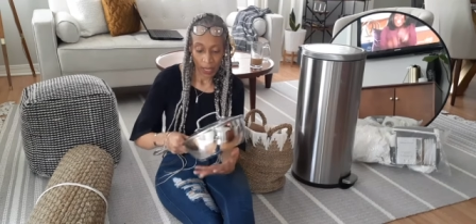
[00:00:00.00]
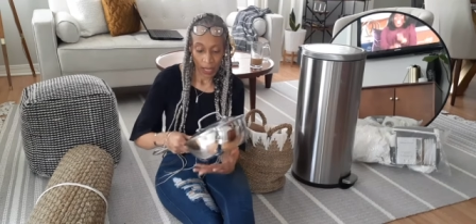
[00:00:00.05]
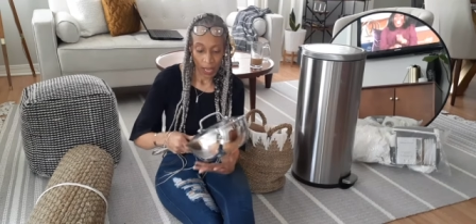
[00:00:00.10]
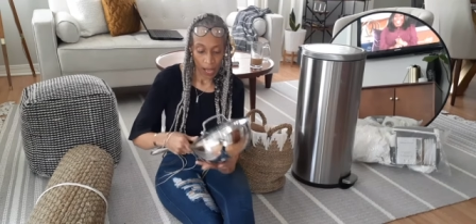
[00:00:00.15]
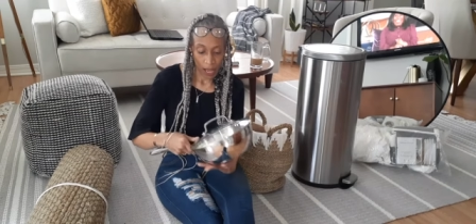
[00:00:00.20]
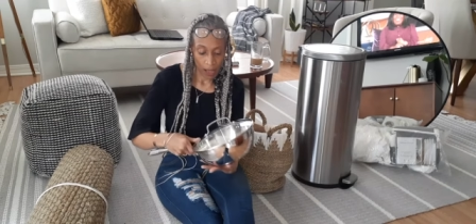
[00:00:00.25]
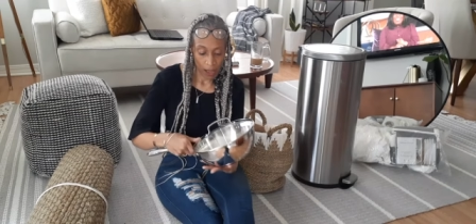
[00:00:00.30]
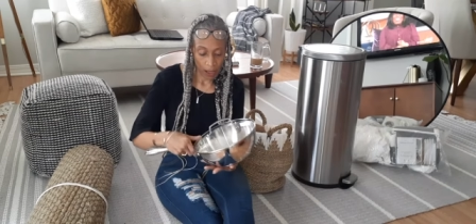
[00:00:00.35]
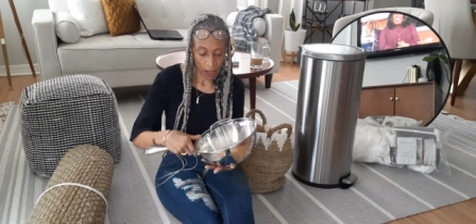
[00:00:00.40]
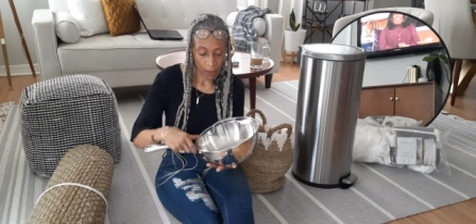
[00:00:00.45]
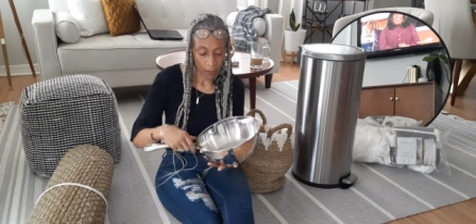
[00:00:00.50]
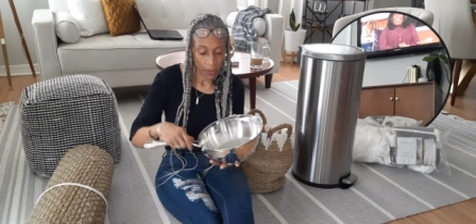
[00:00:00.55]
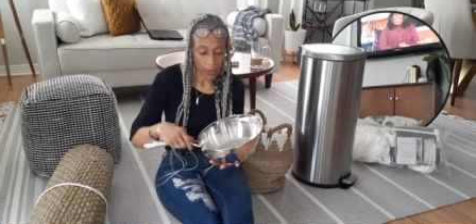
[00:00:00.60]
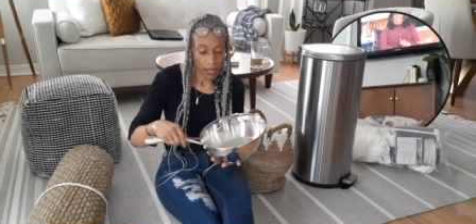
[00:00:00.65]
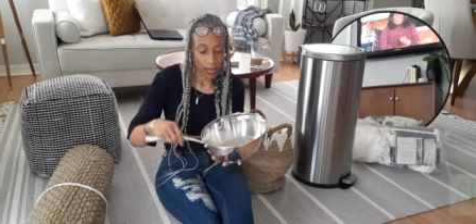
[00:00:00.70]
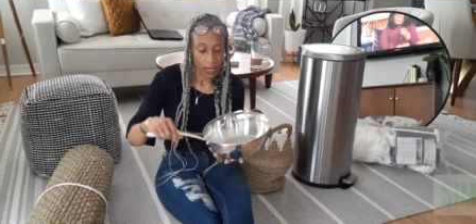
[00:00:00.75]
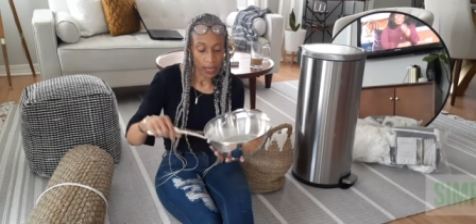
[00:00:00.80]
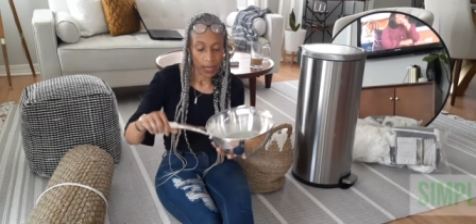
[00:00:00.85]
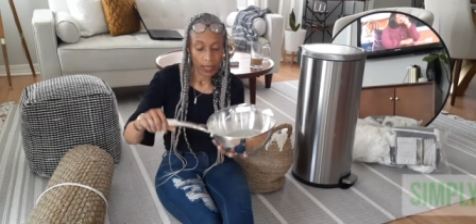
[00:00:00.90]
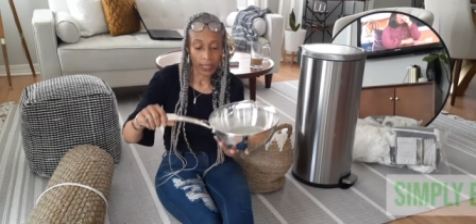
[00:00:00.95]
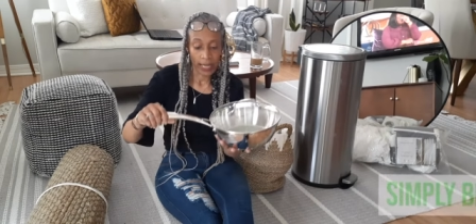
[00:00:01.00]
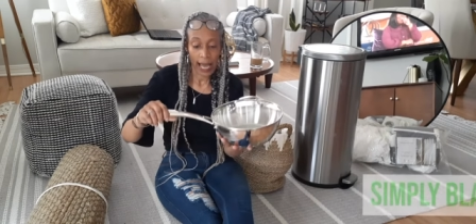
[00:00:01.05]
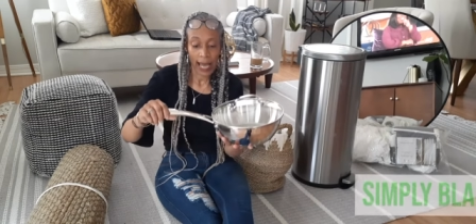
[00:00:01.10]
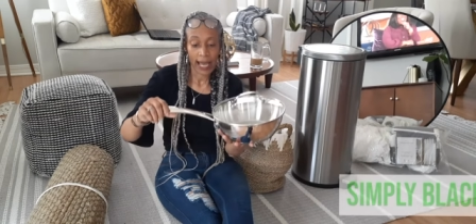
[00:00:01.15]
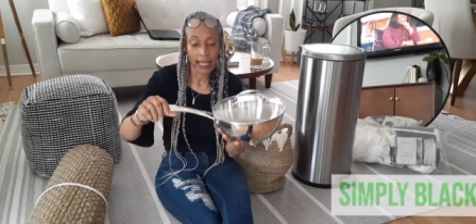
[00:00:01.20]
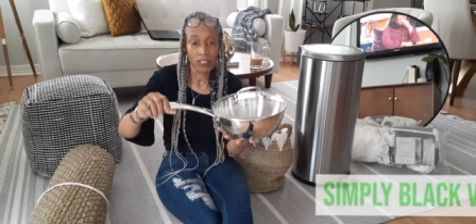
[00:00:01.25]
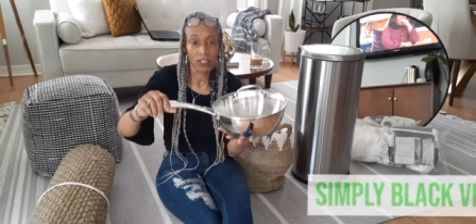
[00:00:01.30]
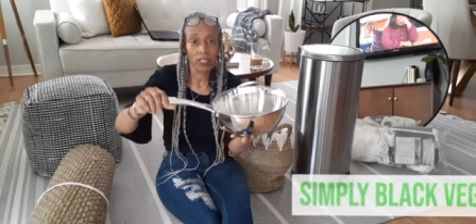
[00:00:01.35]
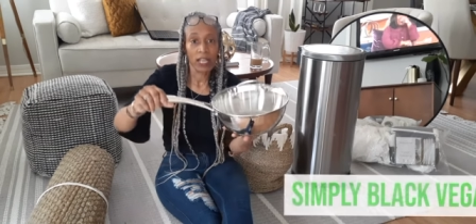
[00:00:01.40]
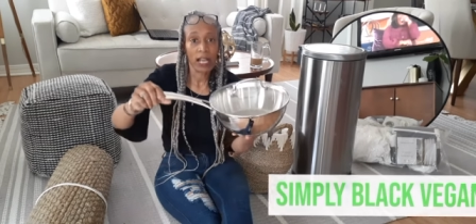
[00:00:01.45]
Um,
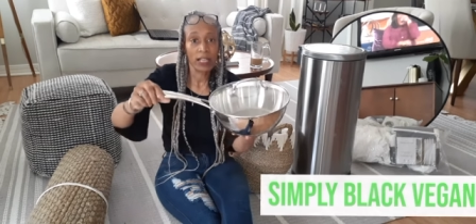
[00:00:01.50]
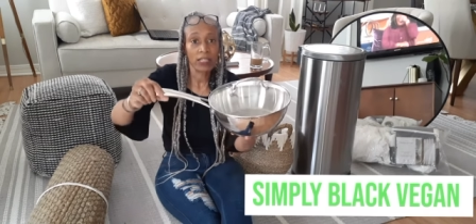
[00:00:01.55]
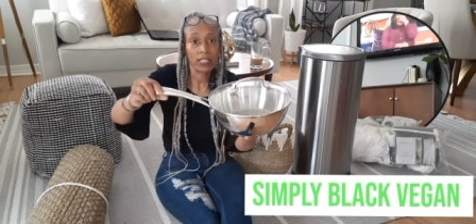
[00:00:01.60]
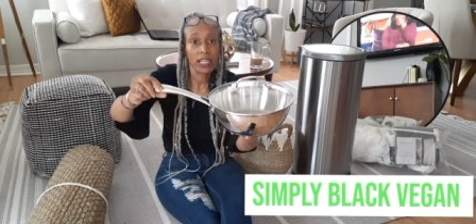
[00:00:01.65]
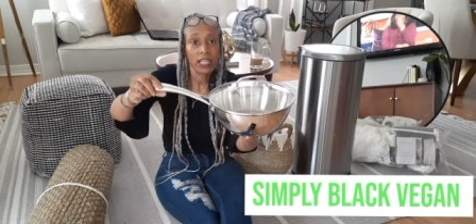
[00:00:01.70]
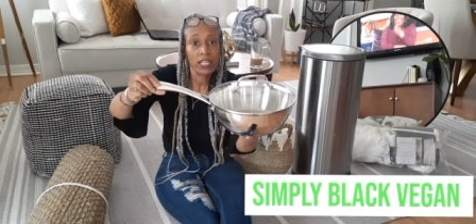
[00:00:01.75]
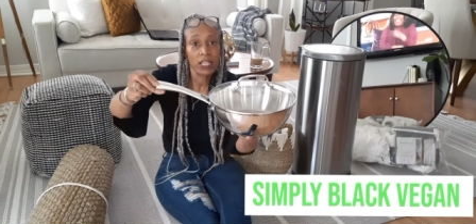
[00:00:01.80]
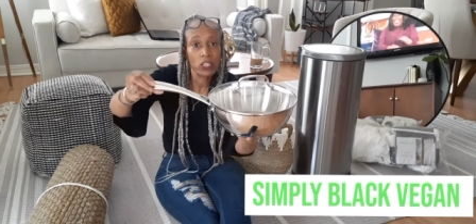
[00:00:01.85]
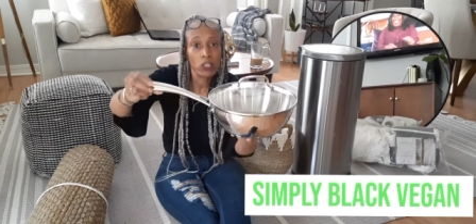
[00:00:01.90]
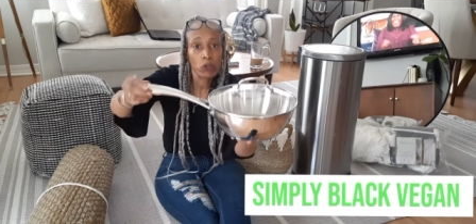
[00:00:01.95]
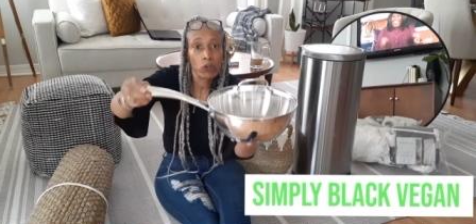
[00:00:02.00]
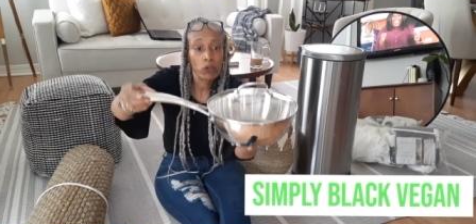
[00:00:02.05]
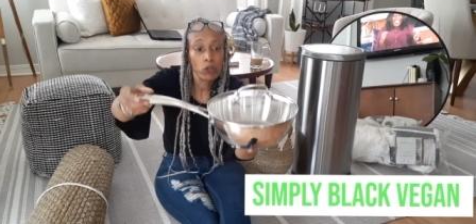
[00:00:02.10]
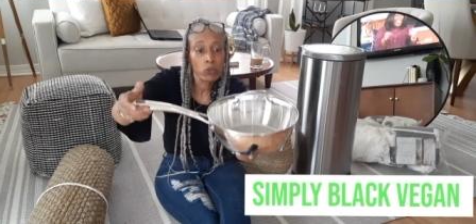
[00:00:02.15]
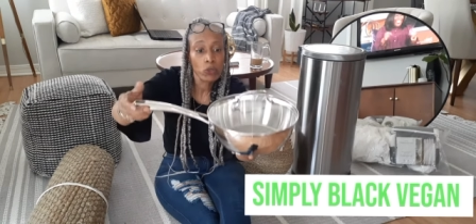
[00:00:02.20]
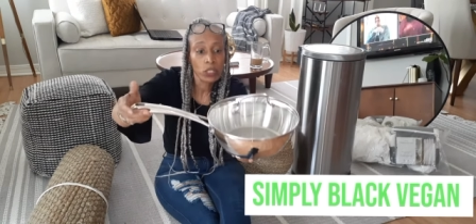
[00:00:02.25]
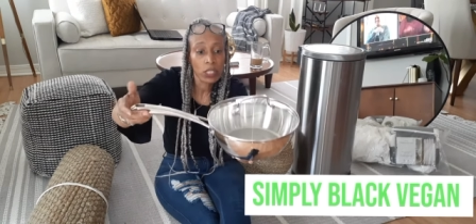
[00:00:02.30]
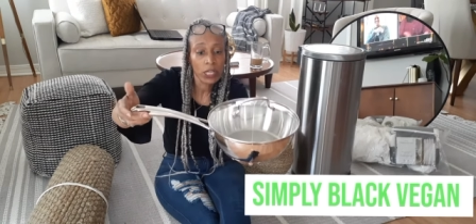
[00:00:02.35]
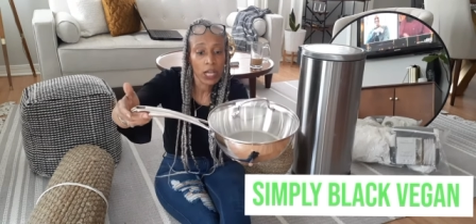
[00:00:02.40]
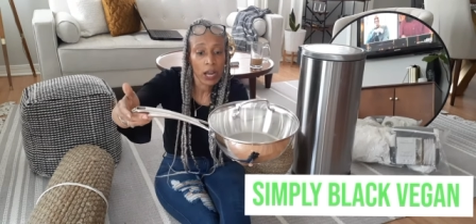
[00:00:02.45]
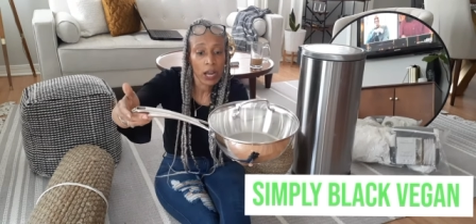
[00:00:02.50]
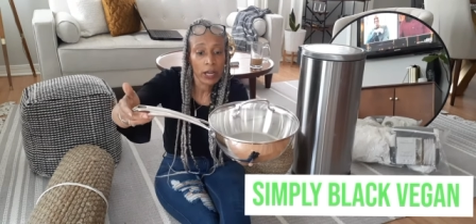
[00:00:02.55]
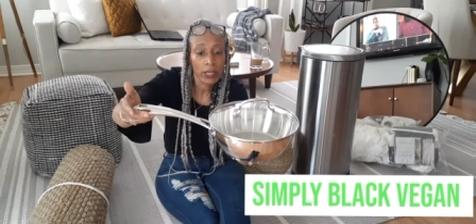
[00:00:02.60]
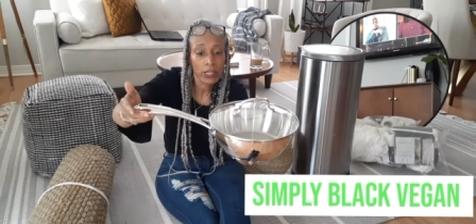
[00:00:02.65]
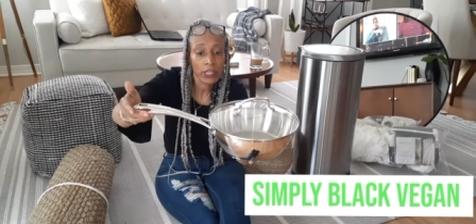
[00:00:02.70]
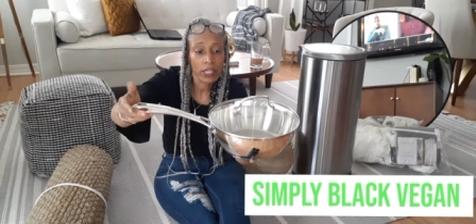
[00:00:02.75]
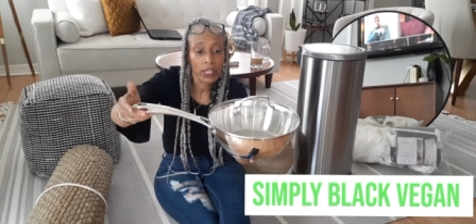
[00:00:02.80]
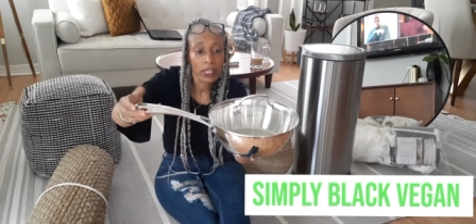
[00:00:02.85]
Guys, do y'all see this Cuisinart?